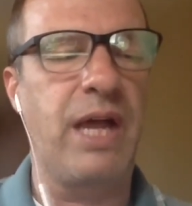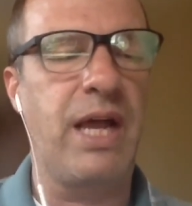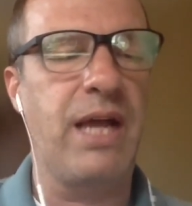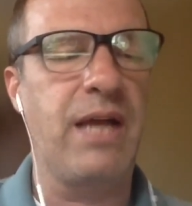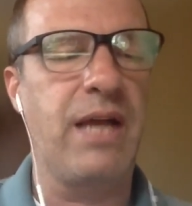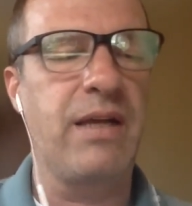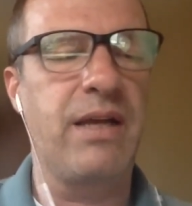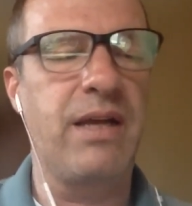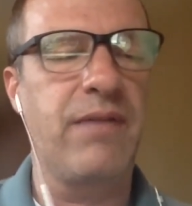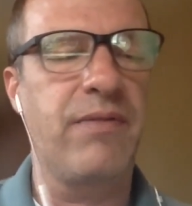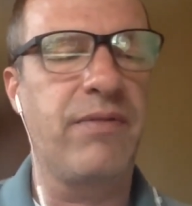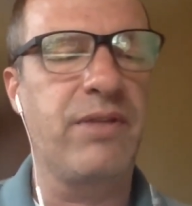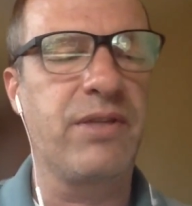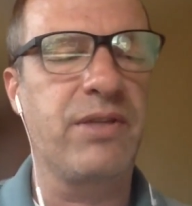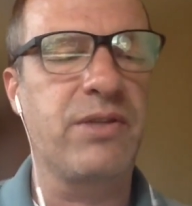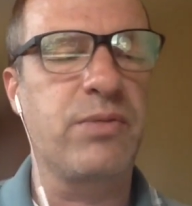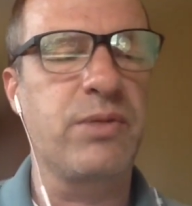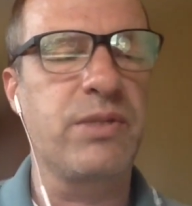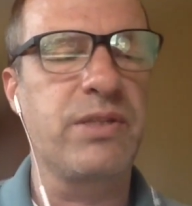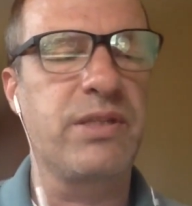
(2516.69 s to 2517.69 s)
and if
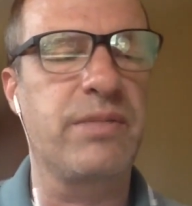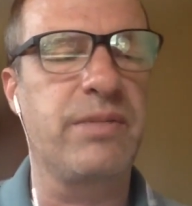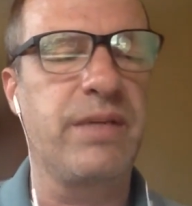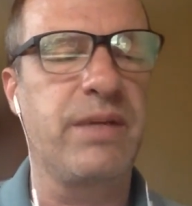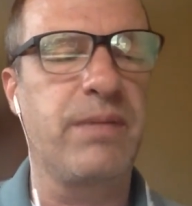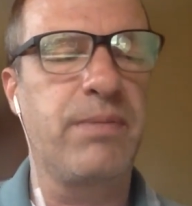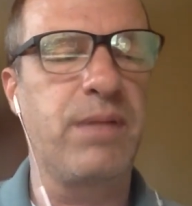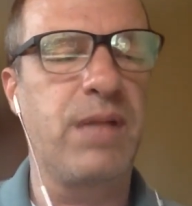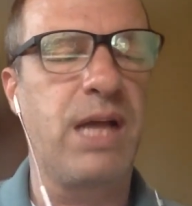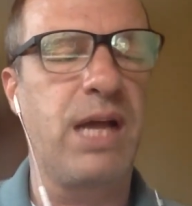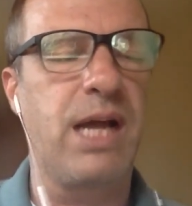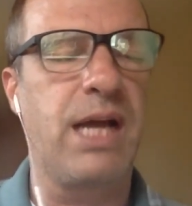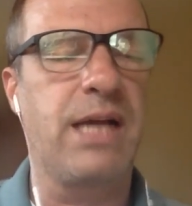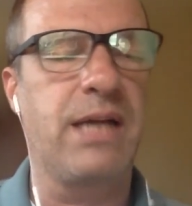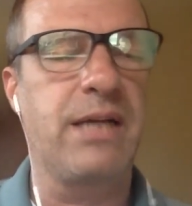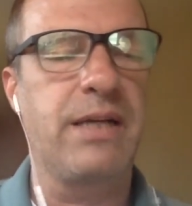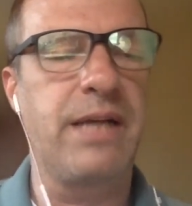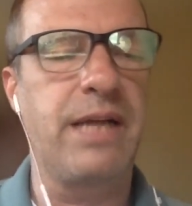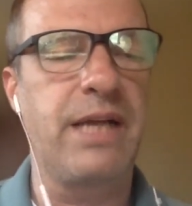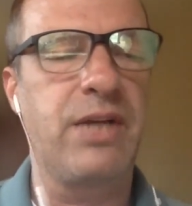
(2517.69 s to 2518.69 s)
this was to be
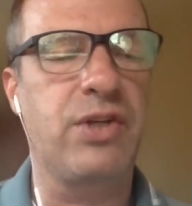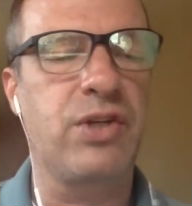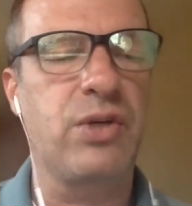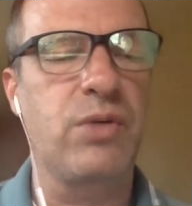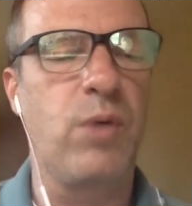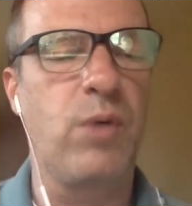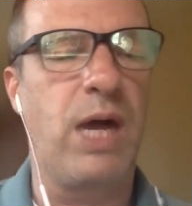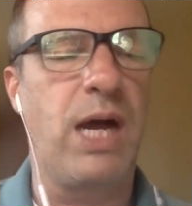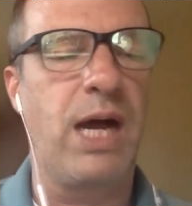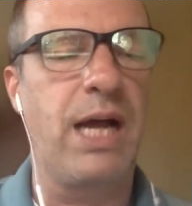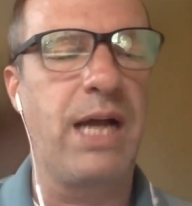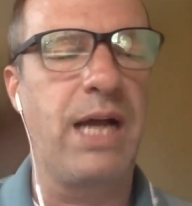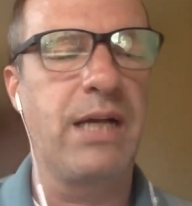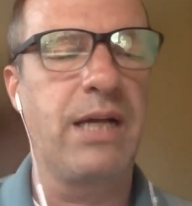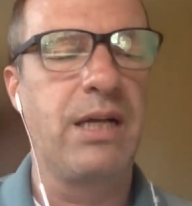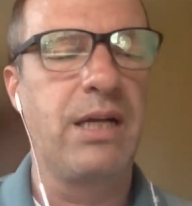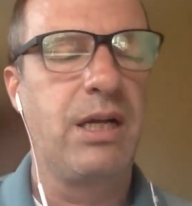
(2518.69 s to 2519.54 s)
applied nationwide,